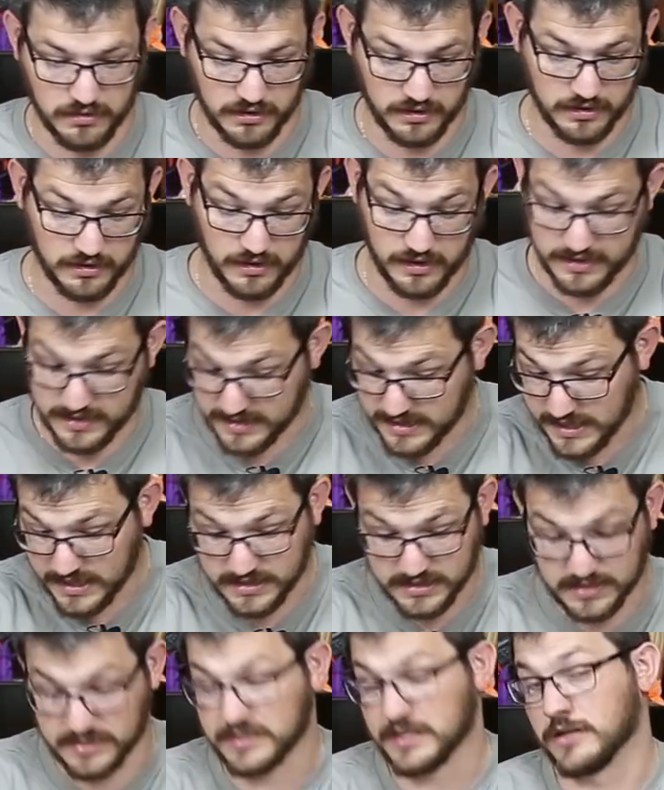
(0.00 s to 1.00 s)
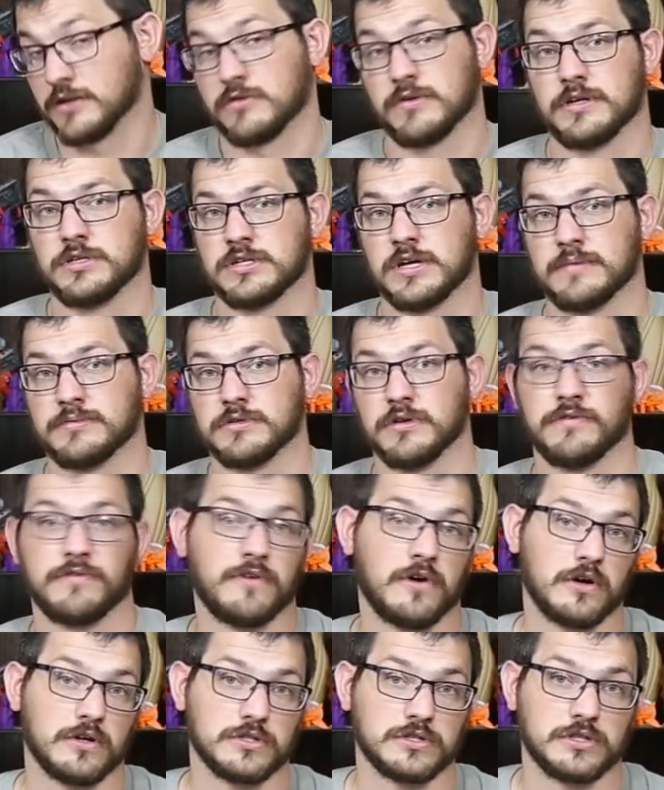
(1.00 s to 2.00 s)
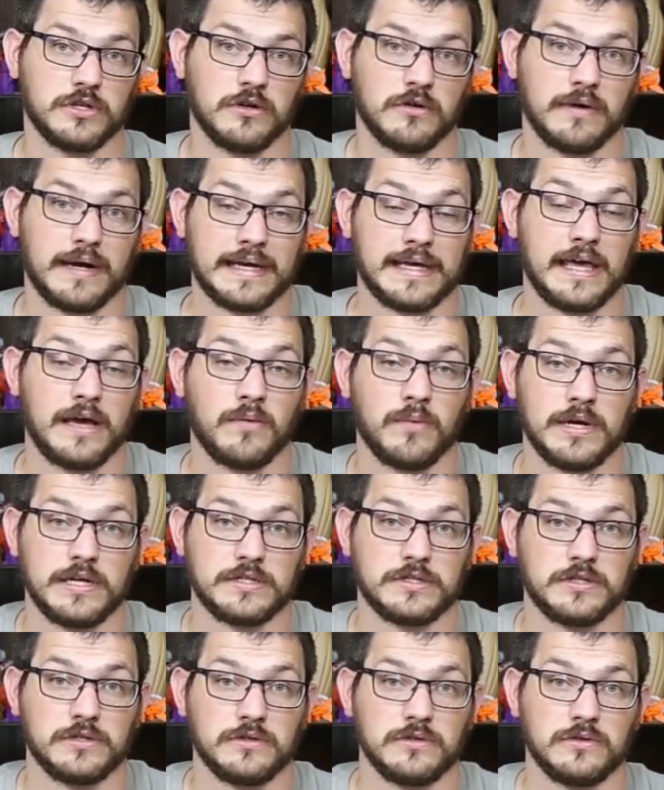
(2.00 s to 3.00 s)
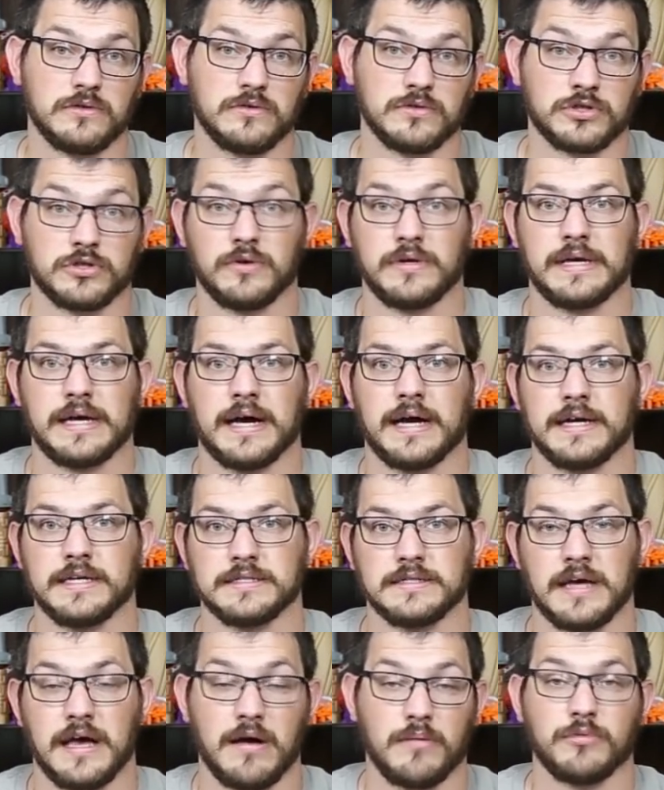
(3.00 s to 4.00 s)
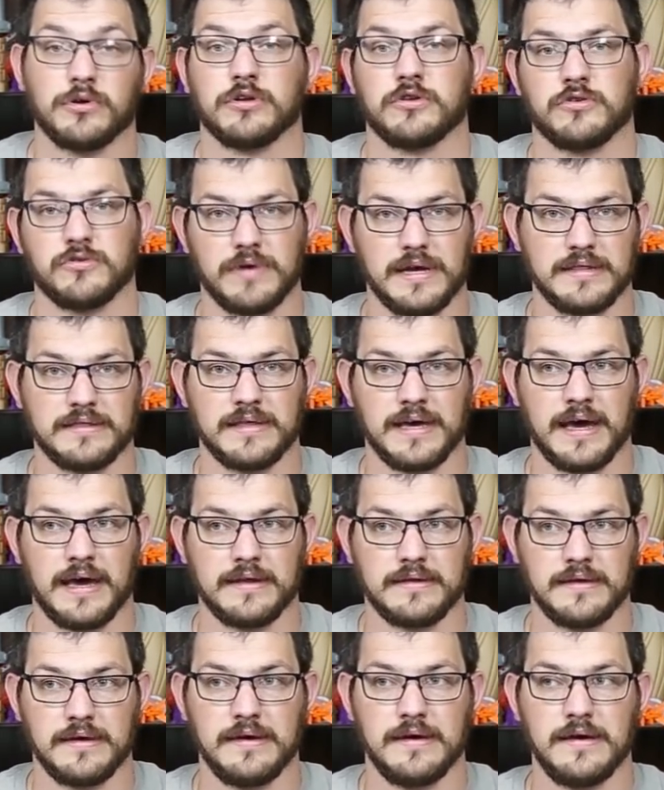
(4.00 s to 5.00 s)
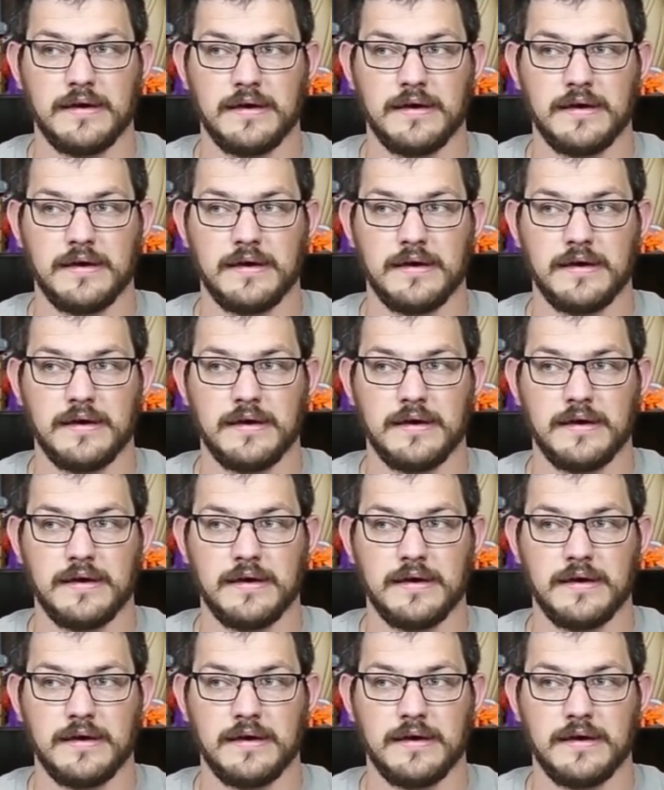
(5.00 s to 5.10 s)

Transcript: On these, it's done a great job so far. So I can't wait to show you guys how I'm gonna create that.